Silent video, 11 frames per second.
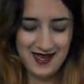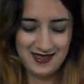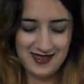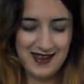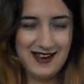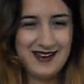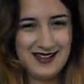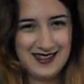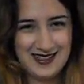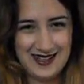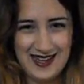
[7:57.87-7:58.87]
The
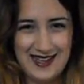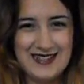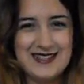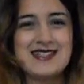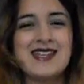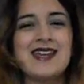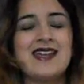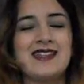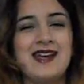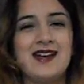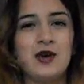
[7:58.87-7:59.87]
only thing is,
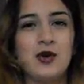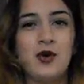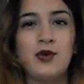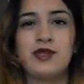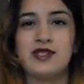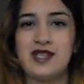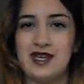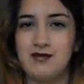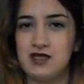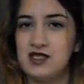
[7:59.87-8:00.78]
they are all the same